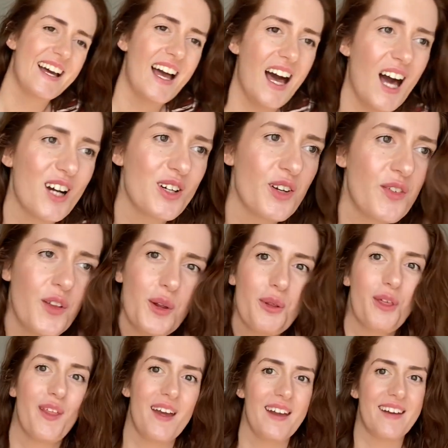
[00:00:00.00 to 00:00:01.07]
I got a few
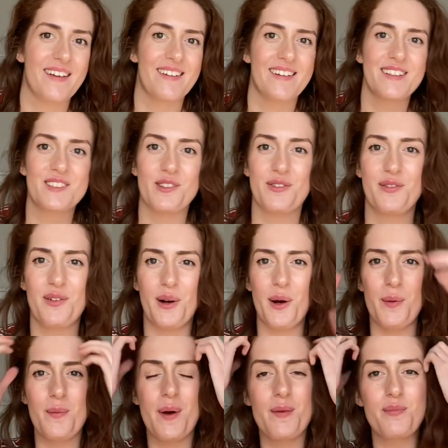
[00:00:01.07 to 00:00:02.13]
things
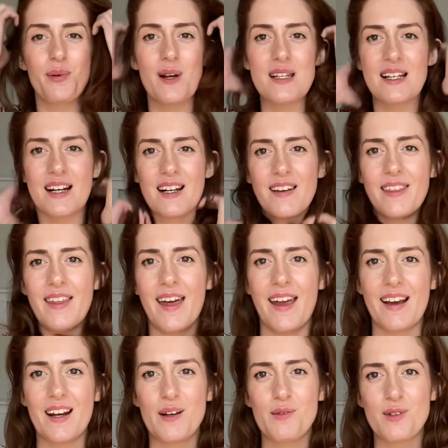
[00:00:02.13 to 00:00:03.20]
from Pretty Little Thing
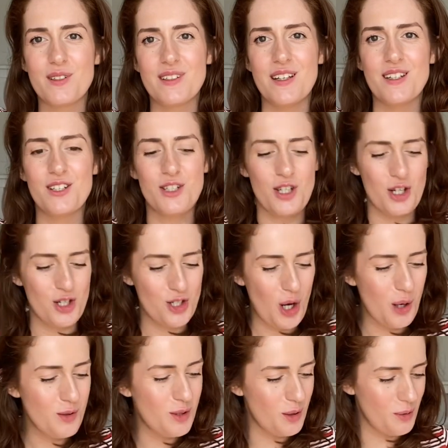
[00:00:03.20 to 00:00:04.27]
and I wanted to show
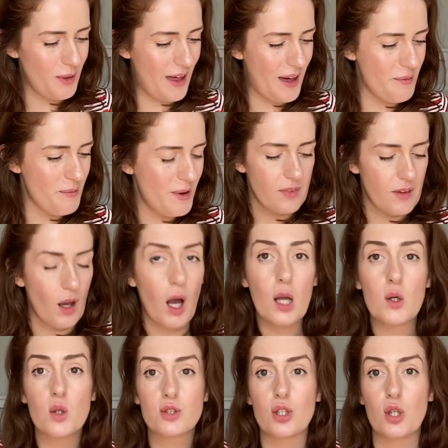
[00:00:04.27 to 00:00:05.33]
you them. I
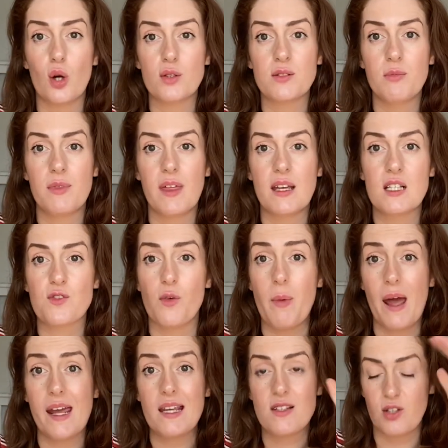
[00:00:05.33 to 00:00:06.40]
also got some things from
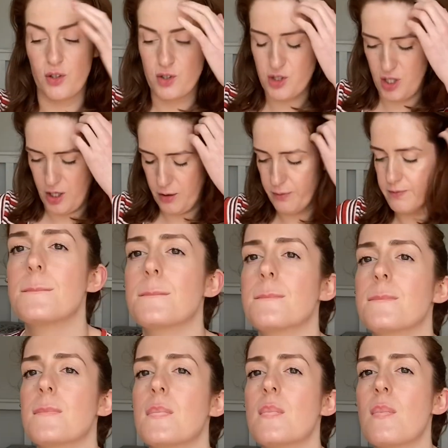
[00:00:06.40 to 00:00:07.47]
ASOS too.
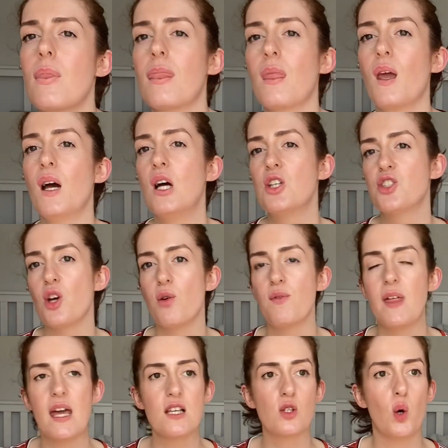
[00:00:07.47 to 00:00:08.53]
So
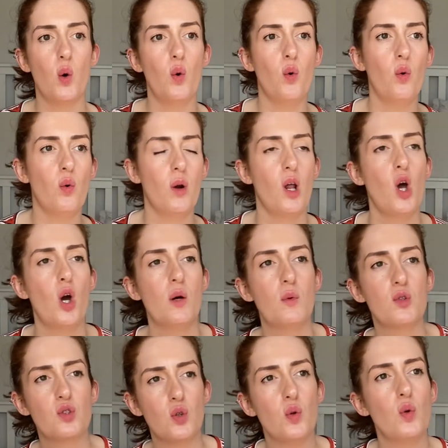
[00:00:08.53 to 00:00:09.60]
this haul
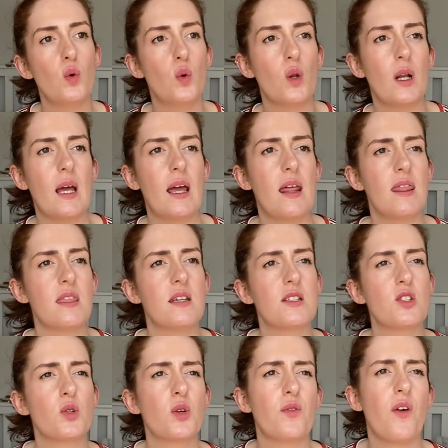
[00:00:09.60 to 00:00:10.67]
was all in the
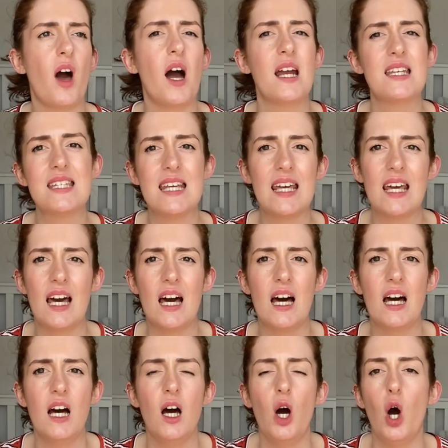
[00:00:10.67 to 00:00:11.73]
sort of
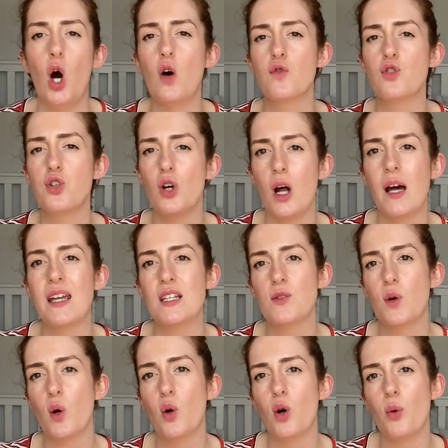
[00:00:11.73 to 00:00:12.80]
idea of trying to
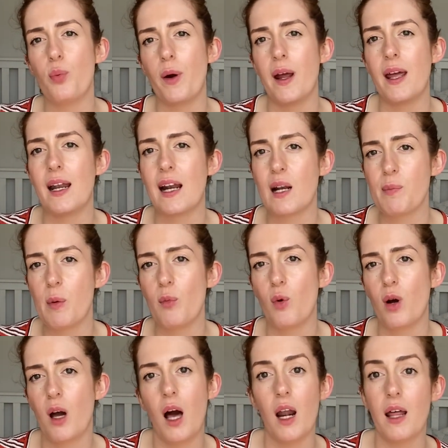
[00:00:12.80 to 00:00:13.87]
incorporate a little bit more
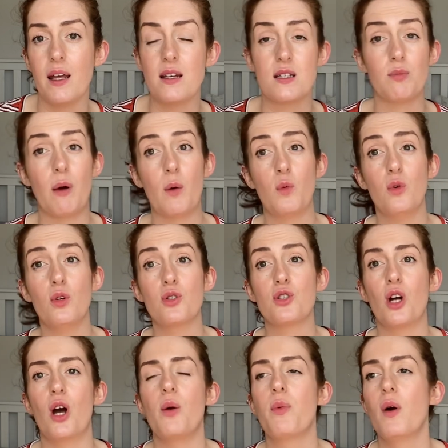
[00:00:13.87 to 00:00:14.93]
colour into my
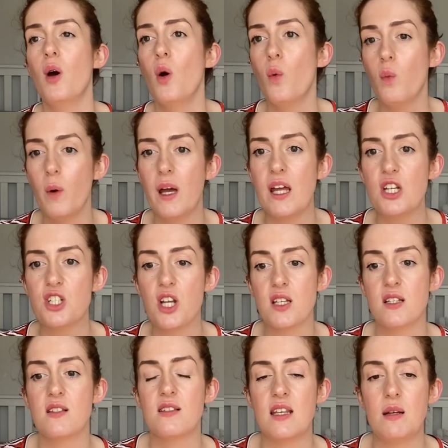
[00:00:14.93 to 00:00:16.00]
wardrobe, which
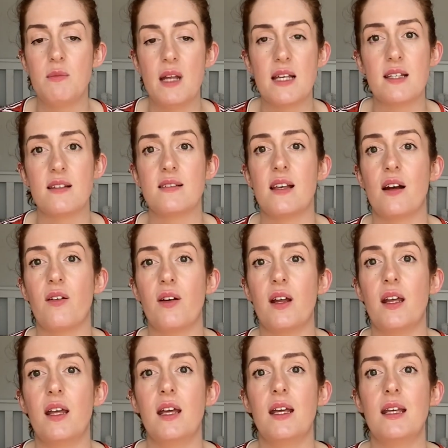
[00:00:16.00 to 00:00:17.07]
doesn't seem
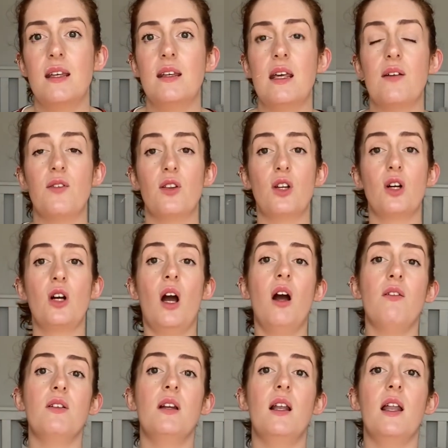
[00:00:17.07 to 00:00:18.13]
necessary given that
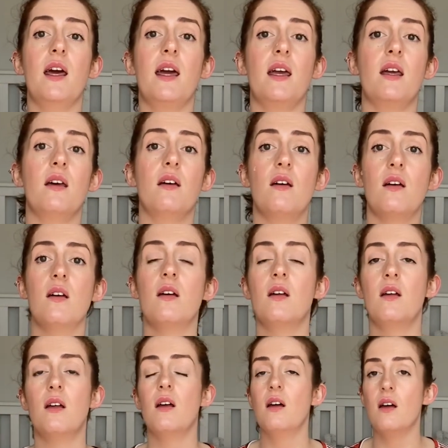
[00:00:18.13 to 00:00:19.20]
currently
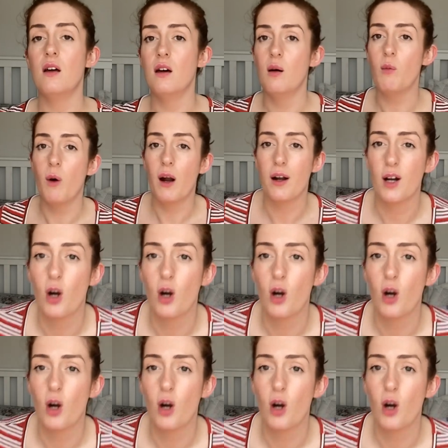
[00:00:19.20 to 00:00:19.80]
I'm wearing